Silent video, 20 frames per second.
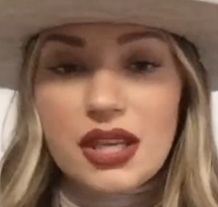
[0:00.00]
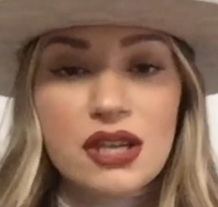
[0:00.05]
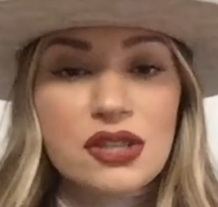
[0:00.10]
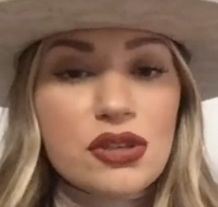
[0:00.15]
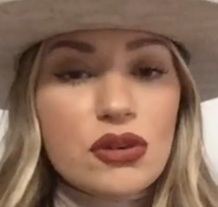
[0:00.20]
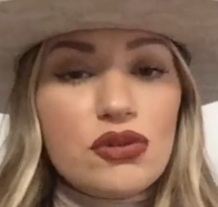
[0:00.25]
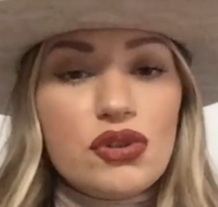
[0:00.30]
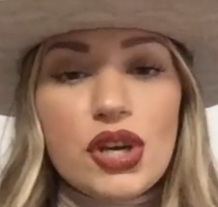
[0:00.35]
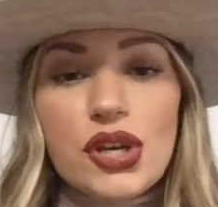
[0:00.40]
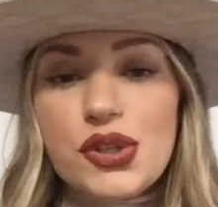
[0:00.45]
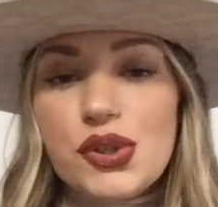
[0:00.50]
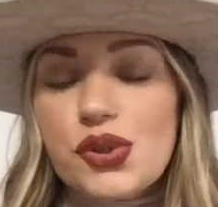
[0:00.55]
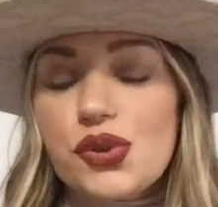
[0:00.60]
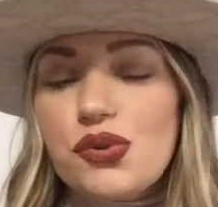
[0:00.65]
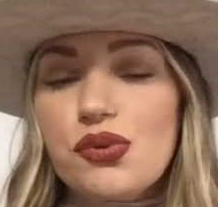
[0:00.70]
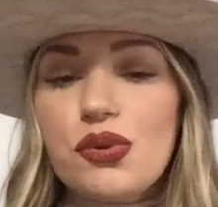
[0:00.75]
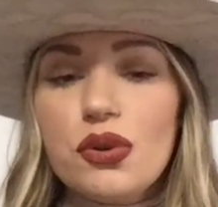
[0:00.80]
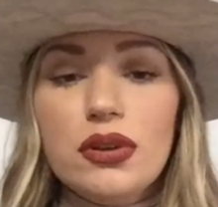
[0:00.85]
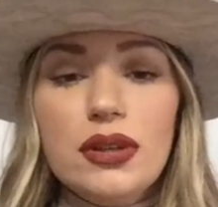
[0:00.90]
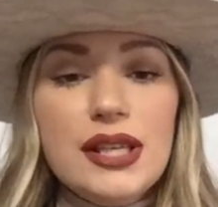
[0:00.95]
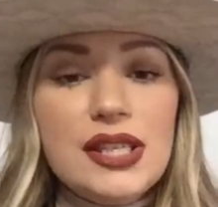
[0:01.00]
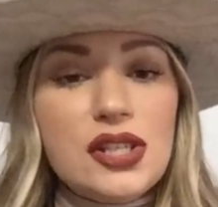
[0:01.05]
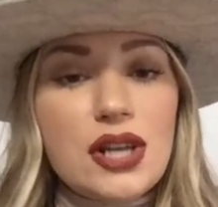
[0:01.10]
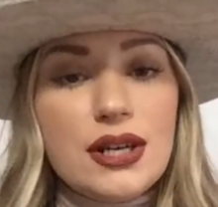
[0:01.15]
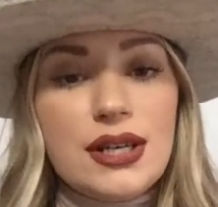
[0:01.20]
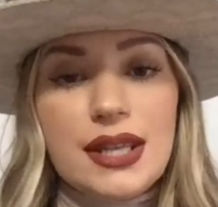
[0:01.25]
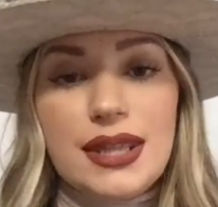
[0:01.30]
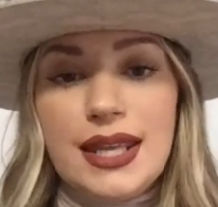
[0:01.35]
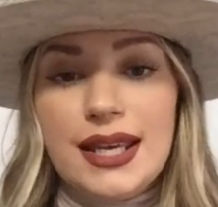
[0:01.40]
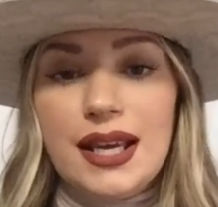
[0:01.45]
So just truly
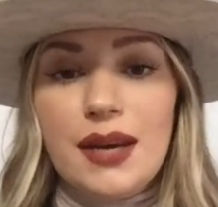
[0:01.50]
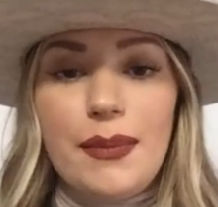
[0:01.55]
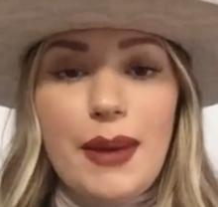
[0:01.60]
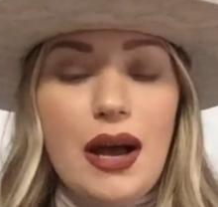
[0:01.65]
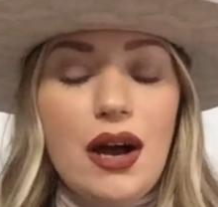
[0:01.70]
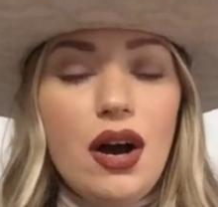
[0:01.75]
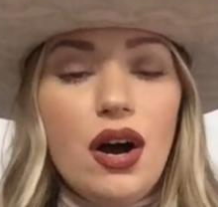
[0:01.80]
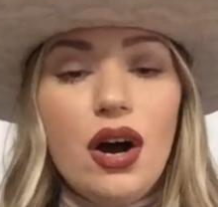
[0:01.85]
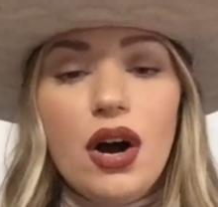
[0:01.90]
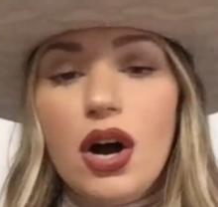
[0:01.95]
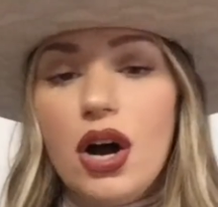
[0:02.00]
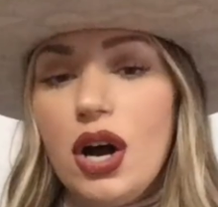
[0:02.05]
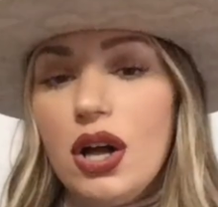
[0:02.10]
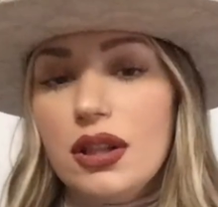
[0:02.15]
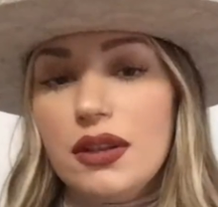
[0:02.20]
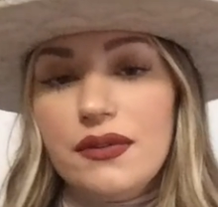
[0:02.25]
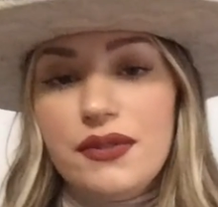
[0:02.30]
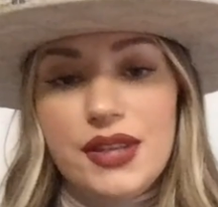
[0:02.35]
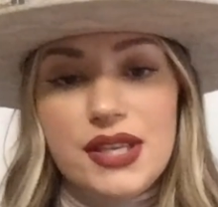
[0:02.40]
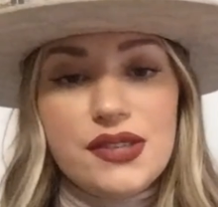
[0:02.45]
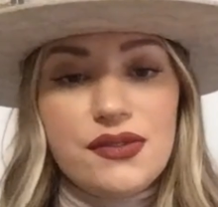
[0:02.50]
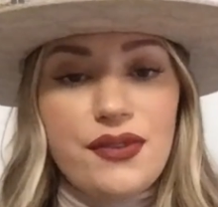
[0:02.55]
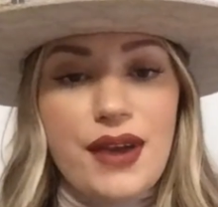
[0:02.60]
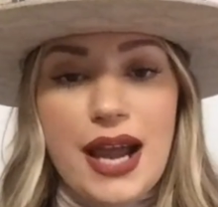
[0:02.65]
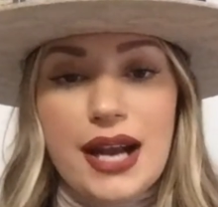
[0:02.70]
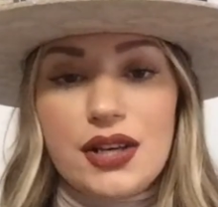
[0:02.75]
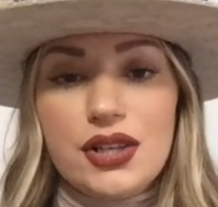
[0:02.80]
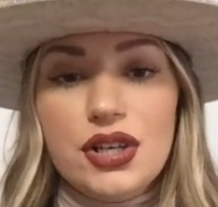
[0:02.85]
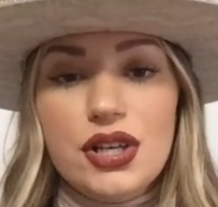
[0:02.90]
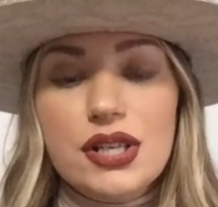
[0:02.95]
start to think about all of these
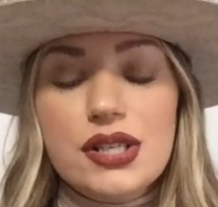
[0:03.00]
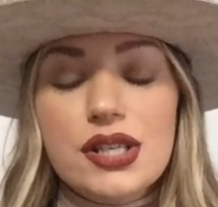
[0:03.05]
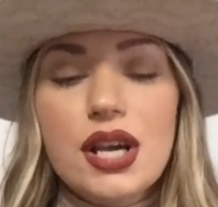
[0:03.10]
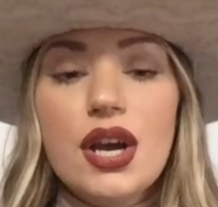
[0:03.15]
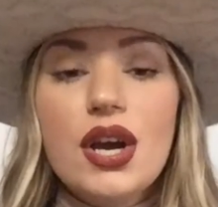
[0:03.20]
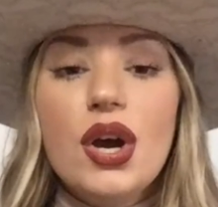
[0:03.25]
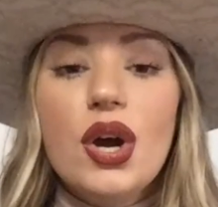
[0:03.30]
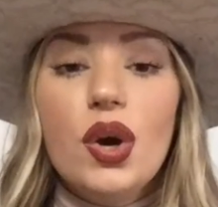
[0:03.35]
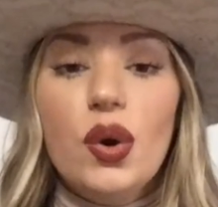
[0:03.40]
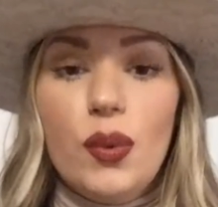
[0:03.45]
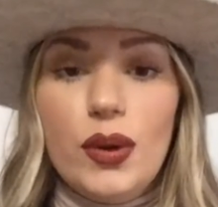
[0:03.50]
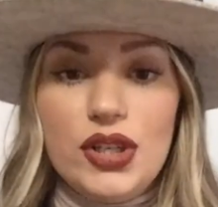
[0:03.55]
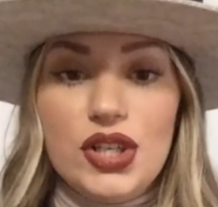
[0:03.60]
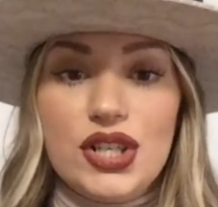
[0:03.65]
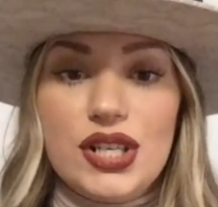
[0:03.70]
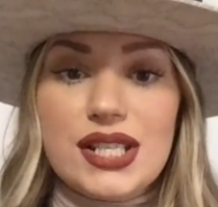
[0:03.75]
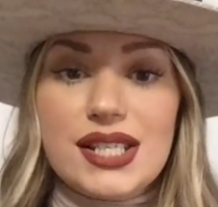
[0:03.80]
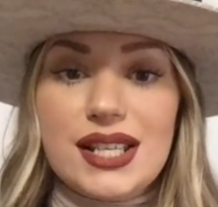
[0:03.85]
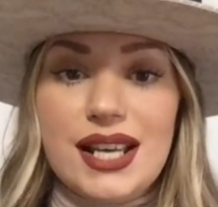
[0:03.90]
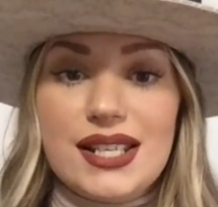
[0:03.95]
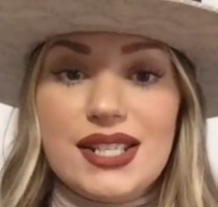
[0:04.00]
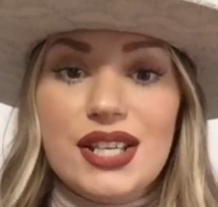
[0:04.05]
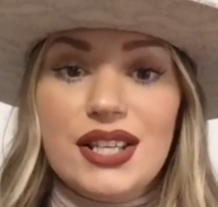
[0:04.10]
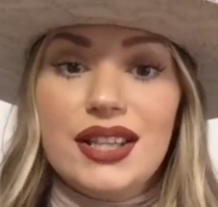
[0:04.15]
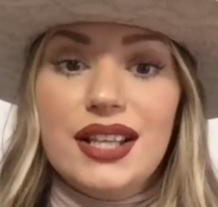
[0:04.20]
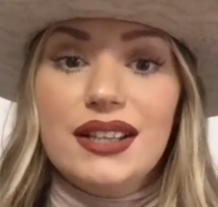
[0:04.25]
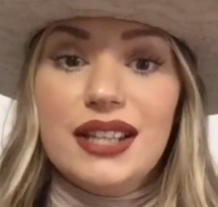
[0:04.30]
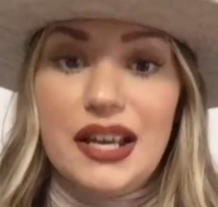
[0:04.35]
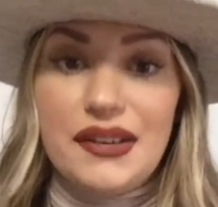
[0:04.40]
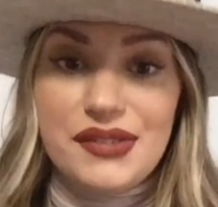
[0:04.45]
factors when you're discussing
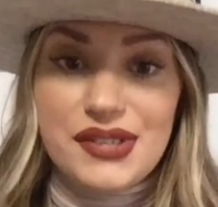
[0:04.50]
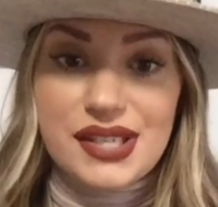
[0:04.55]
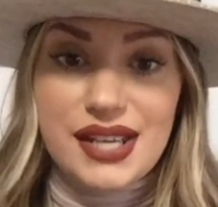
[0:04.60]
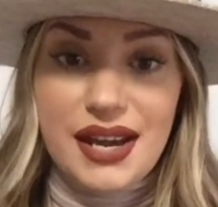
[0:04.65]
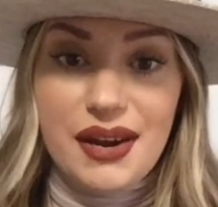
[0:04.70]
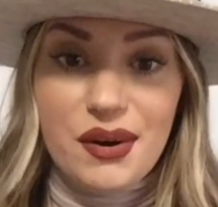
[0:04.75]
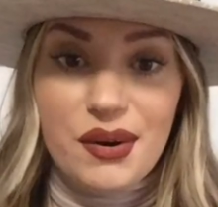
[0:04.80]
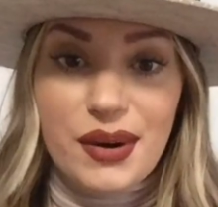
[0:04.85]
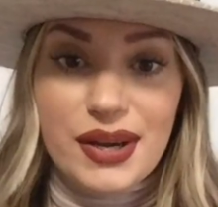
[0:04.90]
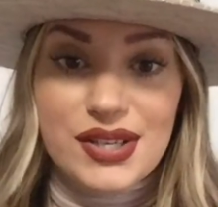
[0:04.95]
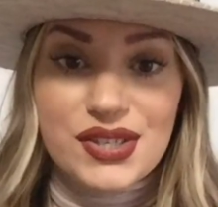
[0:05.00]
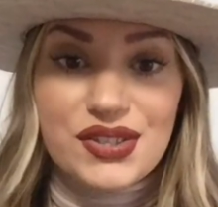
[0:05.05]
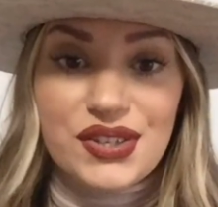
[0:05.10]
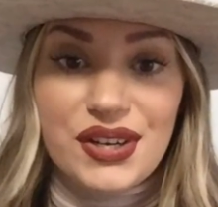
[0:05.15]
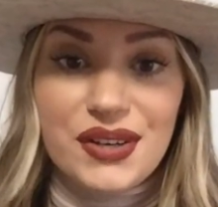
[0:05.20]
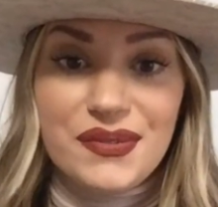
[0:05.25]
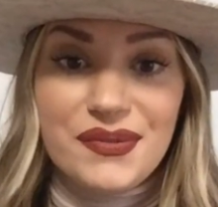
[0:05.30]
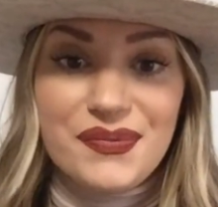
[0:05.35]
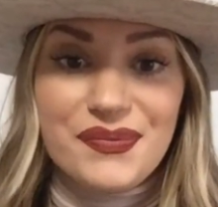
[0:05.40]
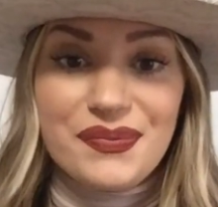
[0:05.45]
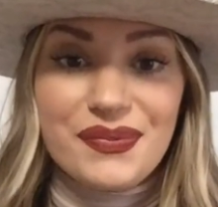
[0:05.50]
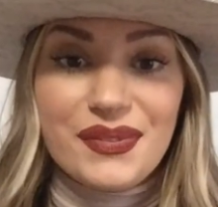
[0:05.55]
the lifestyle question.